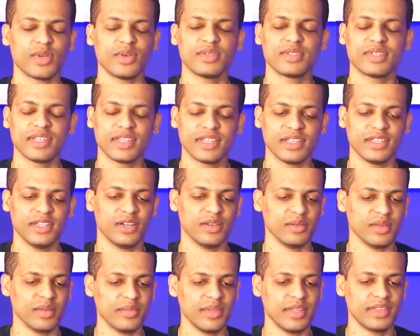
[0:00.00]
so I was thinking, you
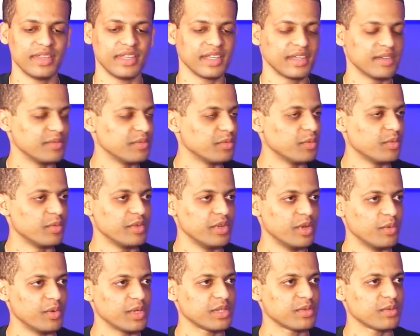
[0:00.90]
know, let me think of,
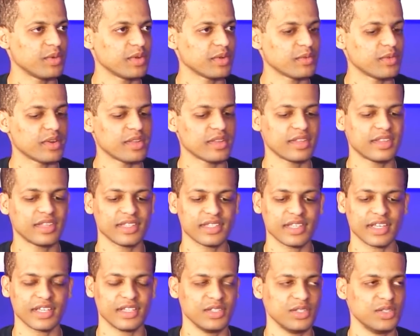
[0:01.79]
you know, what, what, what are the
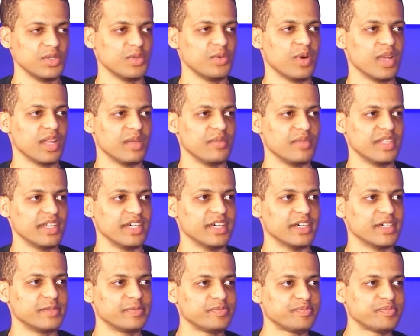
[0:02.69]
things I can do while I'm
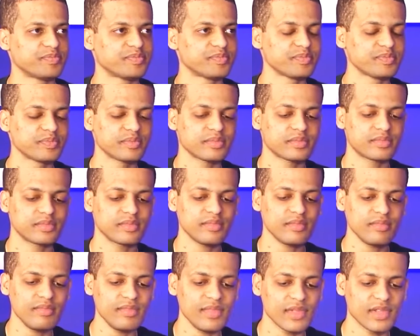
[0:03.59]
there?
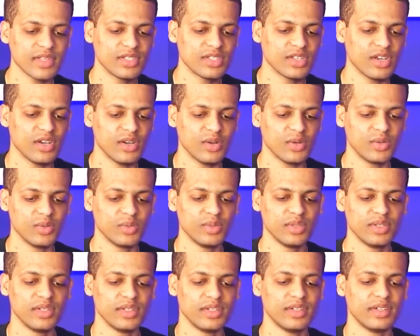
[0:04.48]

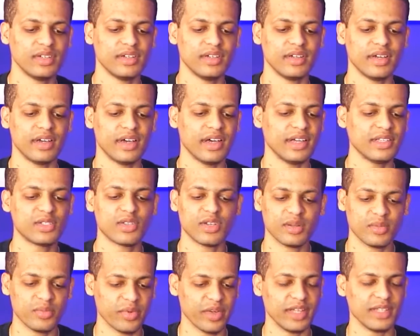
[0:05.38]
So I
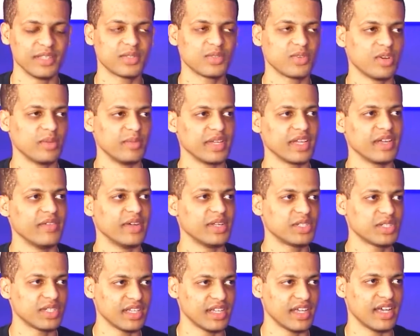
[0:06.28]
started brainstorming.
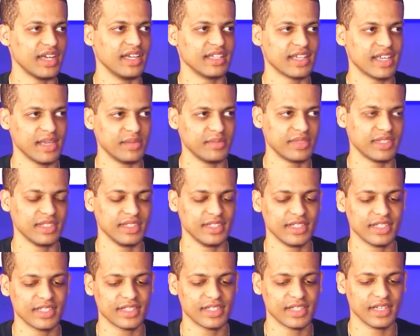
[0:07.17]
Eventually, I came to
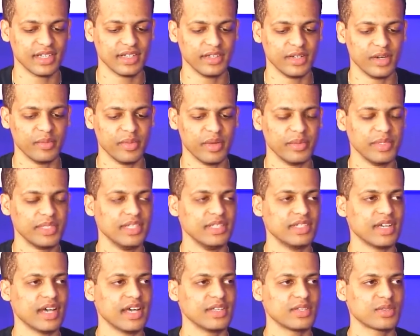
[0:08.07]
this, uh, you know, maybe
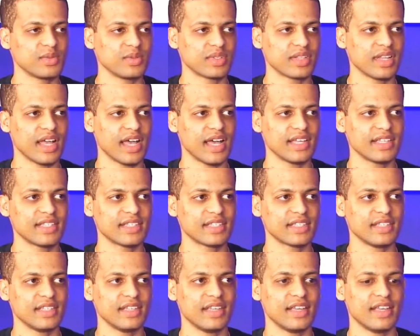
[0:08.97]
teach a high school
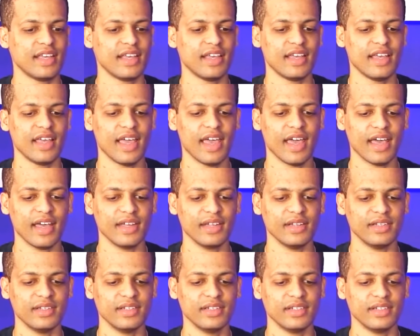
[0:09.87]
class,
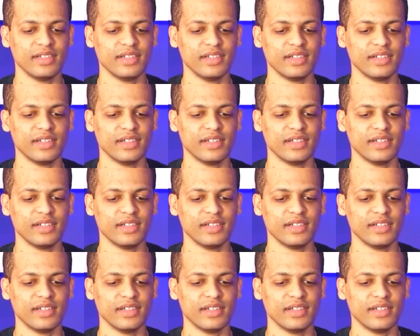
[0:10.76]
and